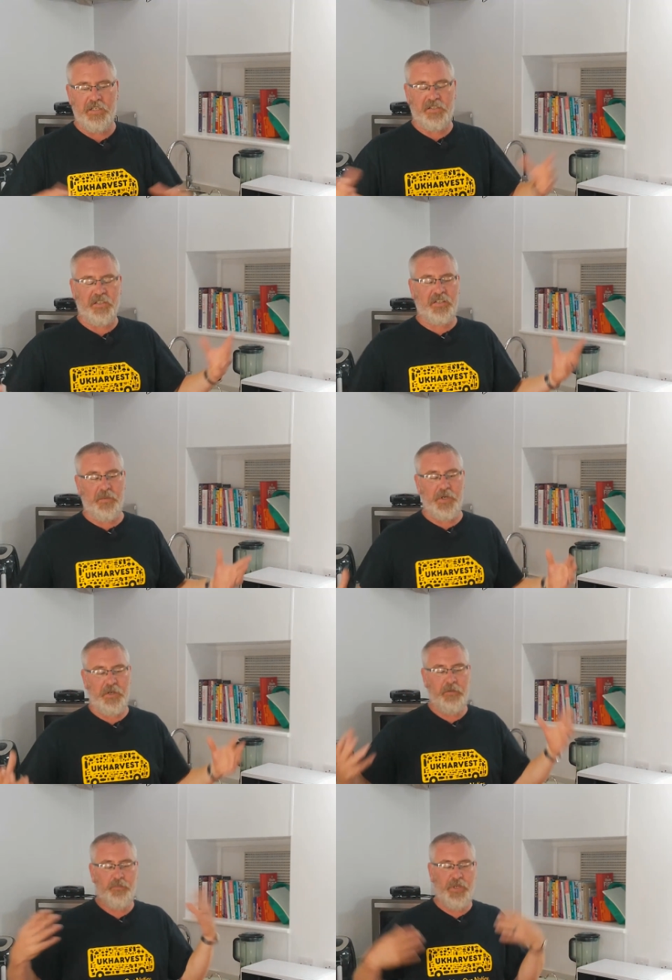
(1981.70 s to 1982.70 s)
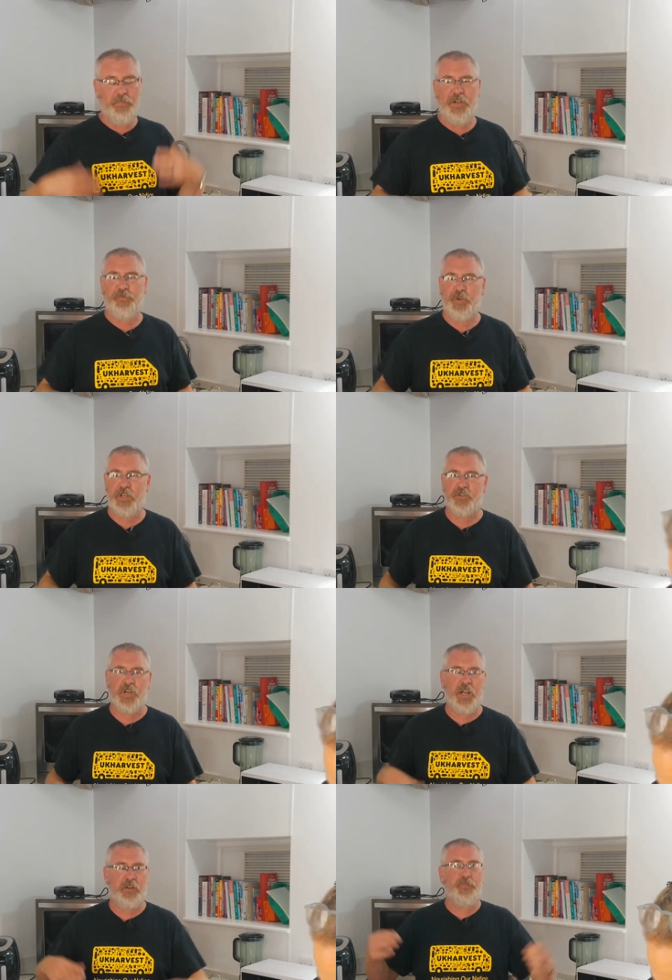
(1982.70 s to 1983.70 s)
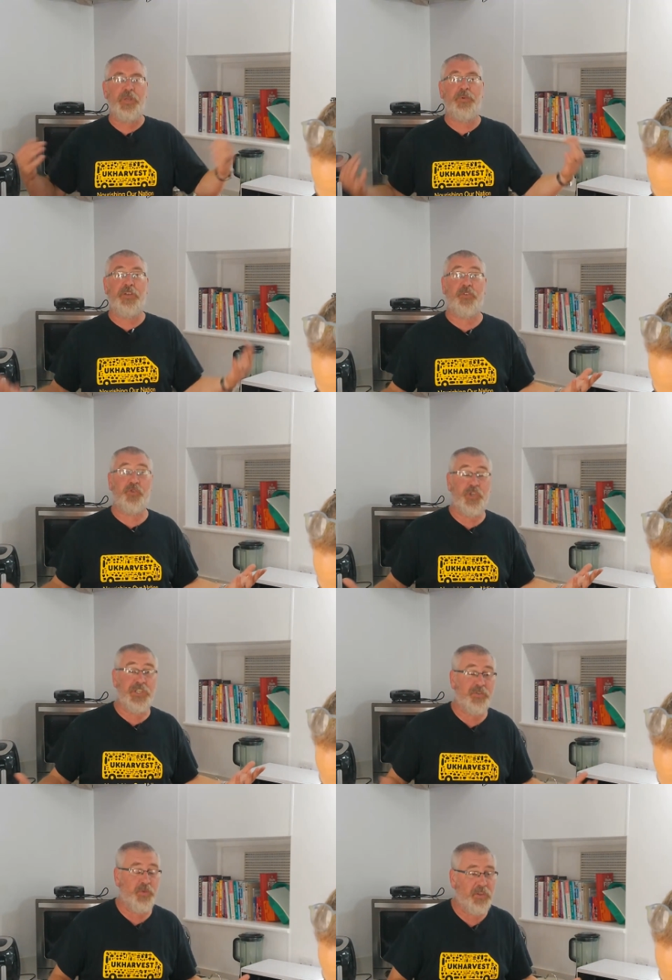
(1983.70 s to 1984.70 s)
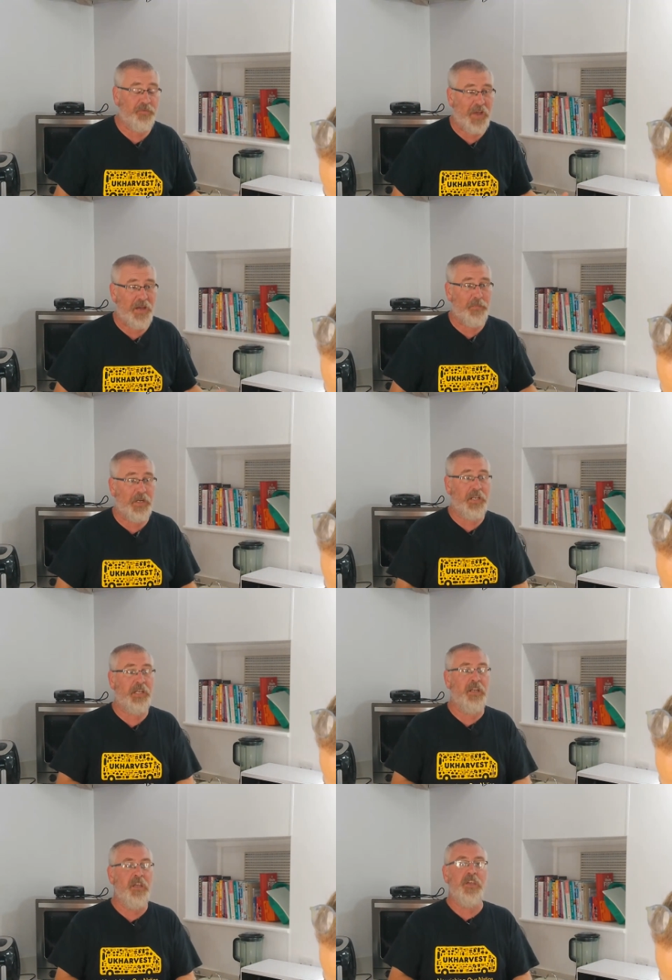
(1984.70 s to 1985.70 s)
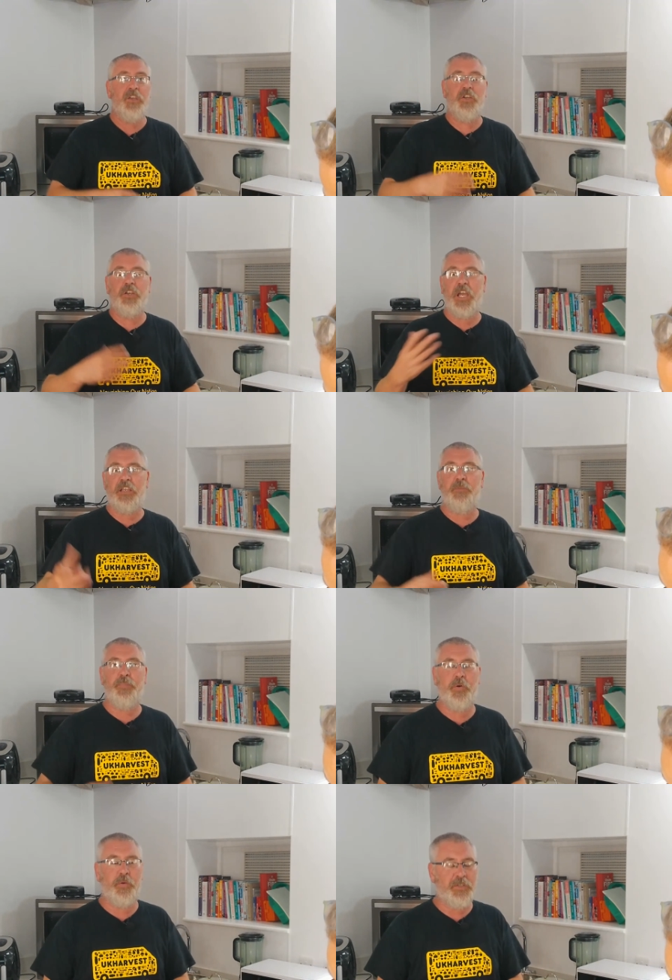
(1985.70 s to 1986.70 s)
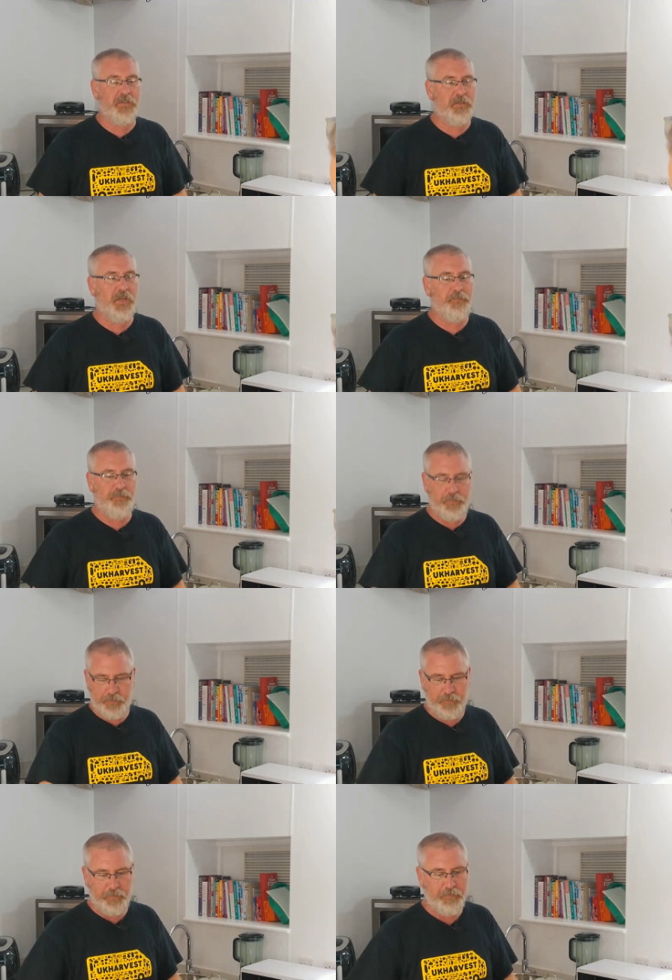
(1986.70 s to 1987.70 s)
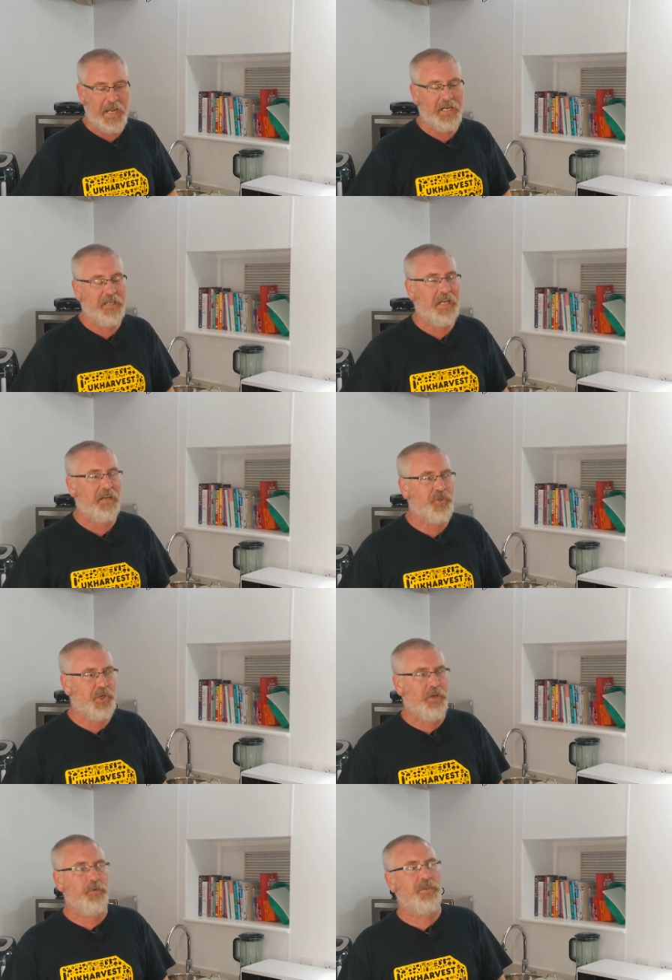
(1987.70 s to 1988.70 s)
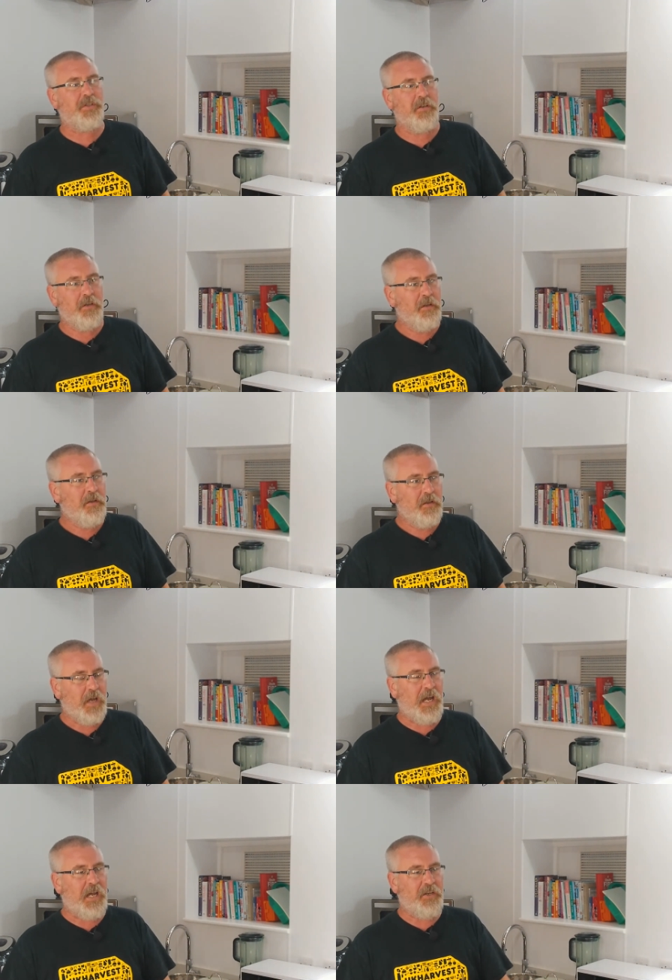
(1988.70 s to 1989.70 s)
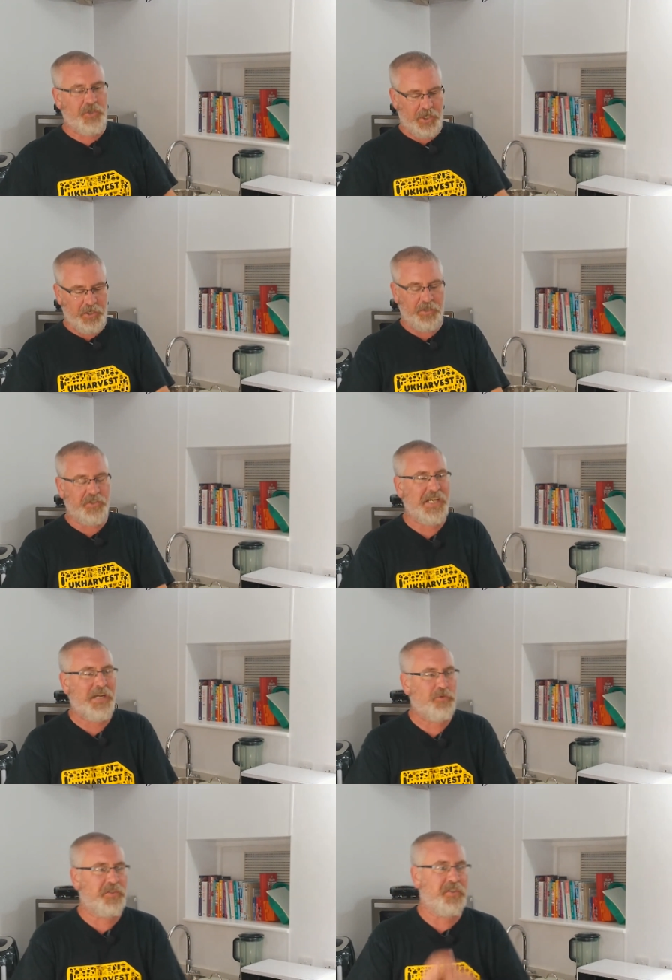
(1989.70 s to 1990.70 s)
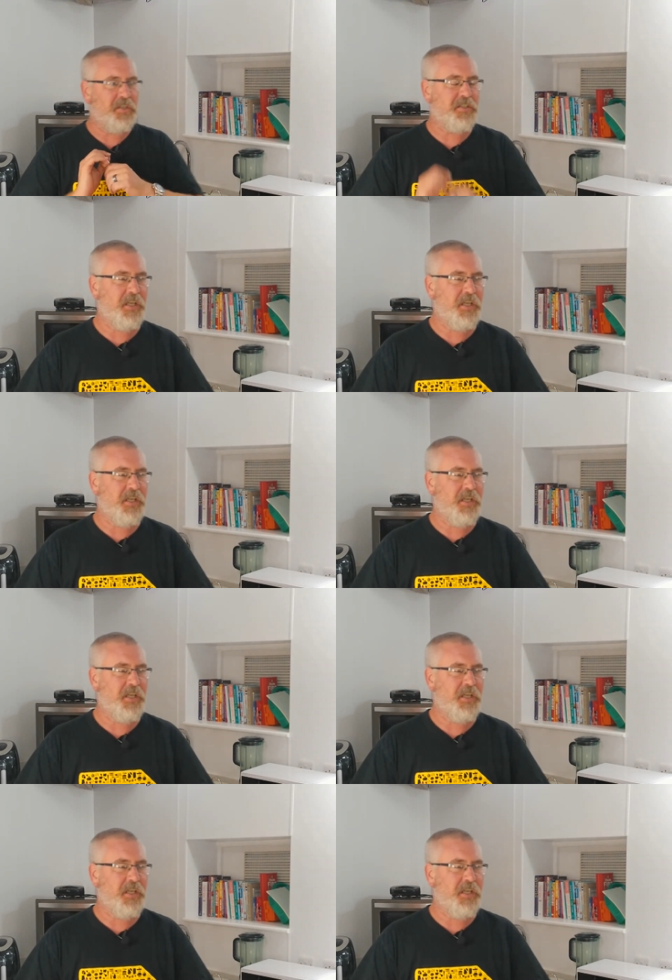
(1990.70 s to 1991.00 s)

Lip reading: It's the summer. People have friends round. People have the treats with the family. You get your bag of nachos. Yes. And your salsa dip.